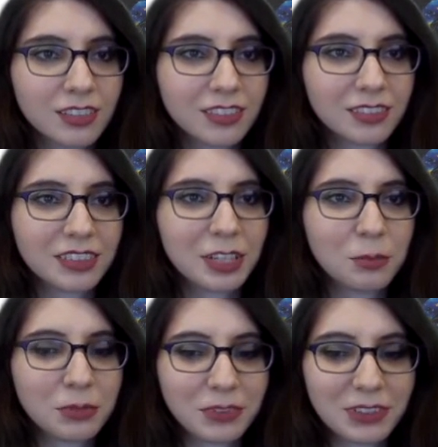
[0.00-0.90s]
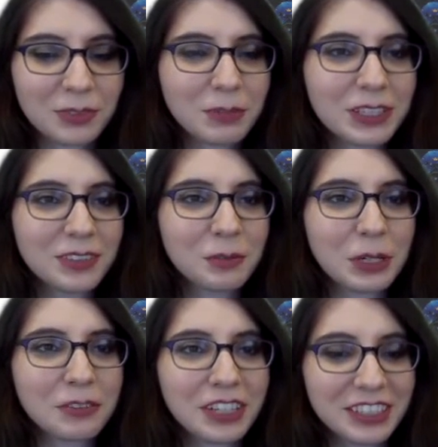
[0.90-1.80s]
it would help if I spelled
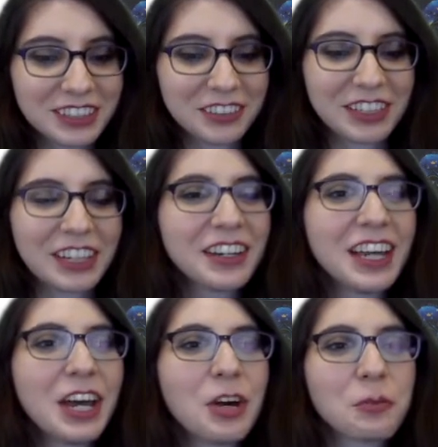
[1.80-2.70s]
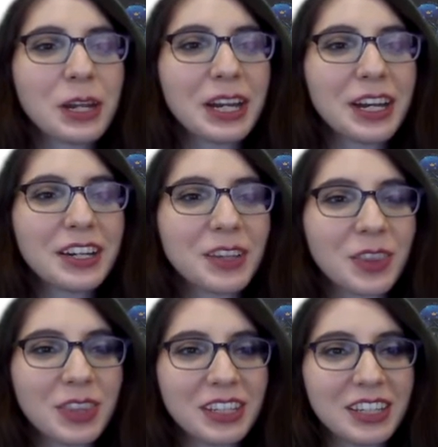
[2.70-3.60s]
where, right? Here we go. Where
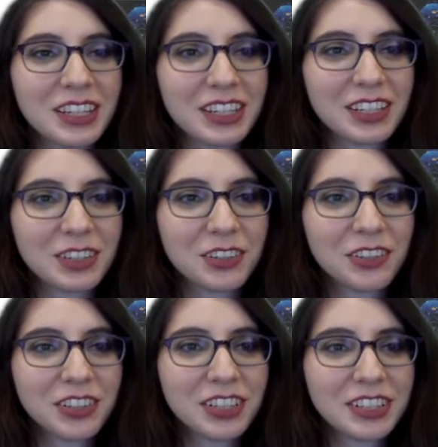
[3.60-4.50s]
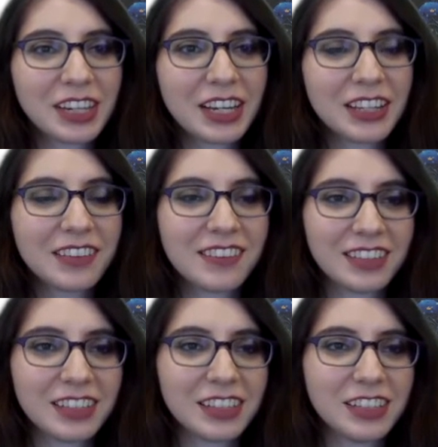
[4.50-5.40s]
the Crawdads
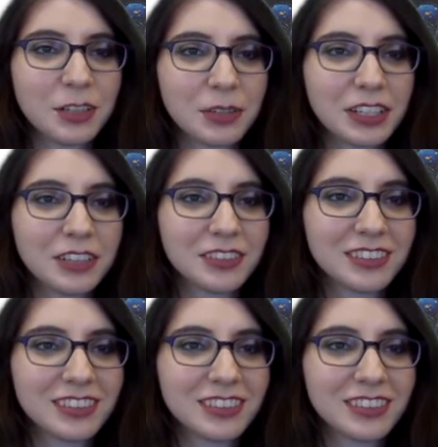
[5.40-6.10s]
Sing. Here we go.